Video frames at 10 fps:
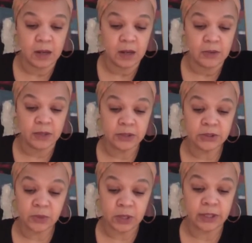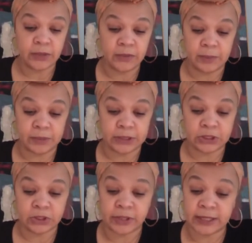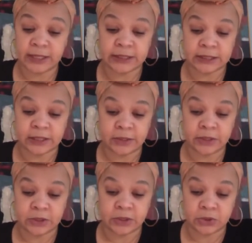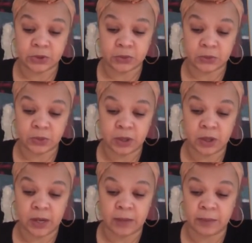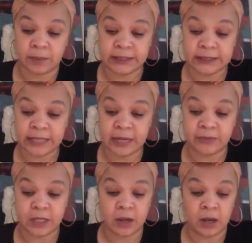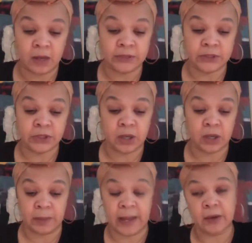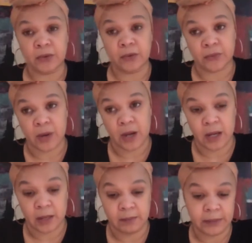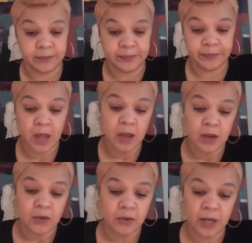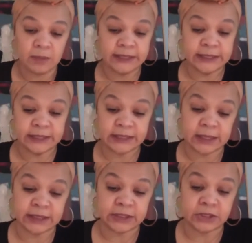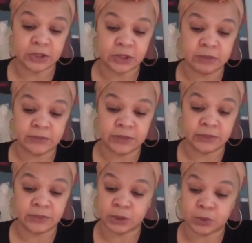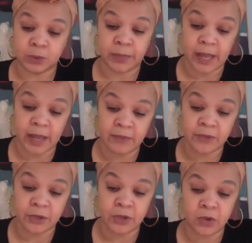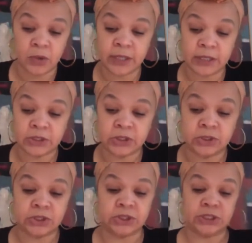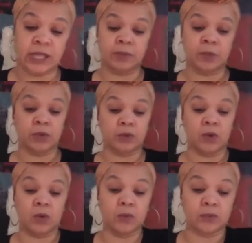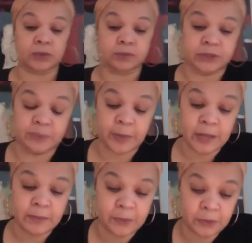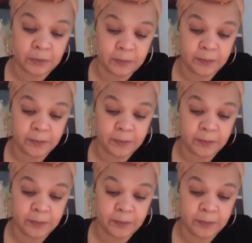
Those who argue that prisons are necessary to the social order and public safety often talk about crime crime is discussed in terms of individual behavior or it is used to scapegoat whole groups of people.